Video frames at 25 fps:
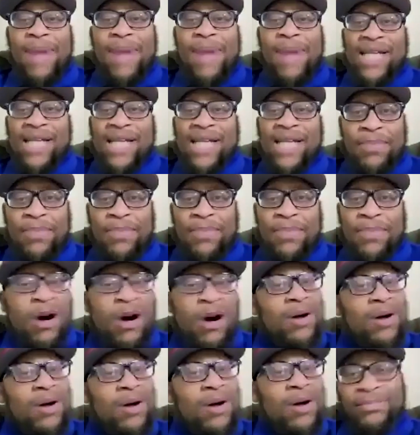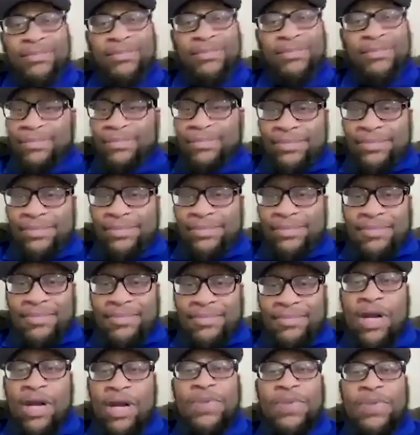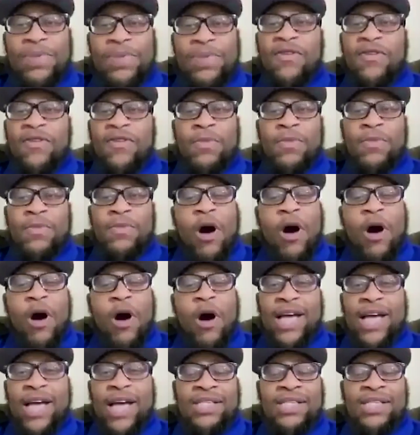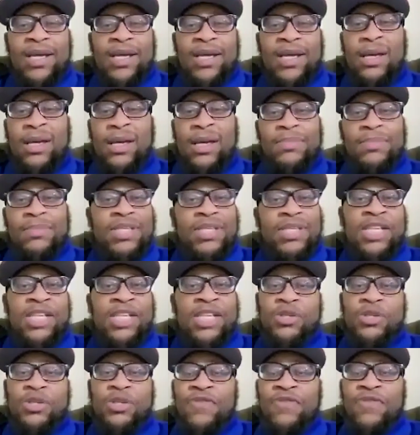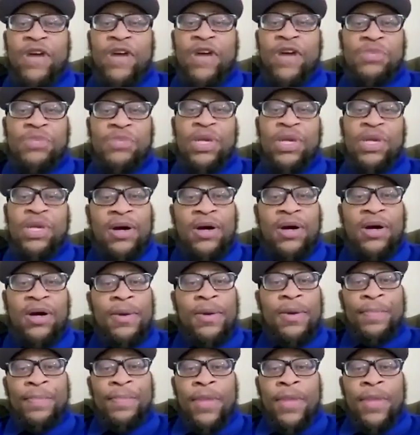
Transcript: basketball. Been a pivotal part of that team since your freshman year.